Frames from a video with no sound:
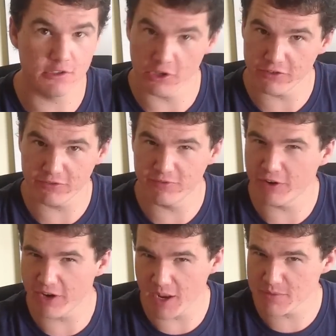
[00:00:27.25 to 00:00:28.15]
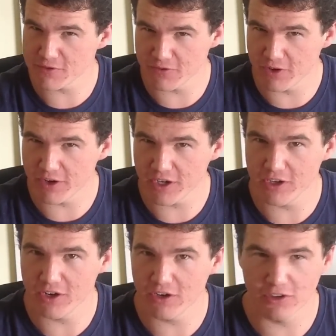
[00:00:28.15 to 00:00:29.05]
a lot of them very atmospheric, you
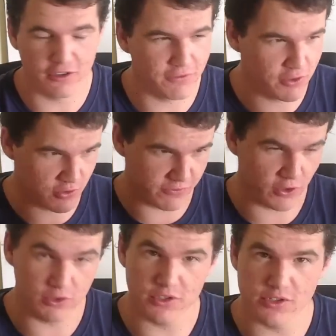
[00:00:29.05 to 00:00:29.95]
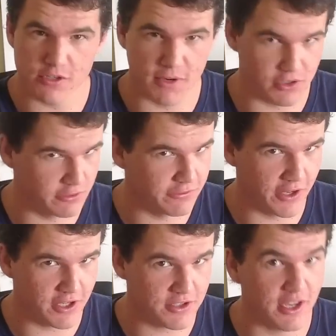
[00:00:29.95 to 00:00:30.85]
know, a lot of good filters and special effects,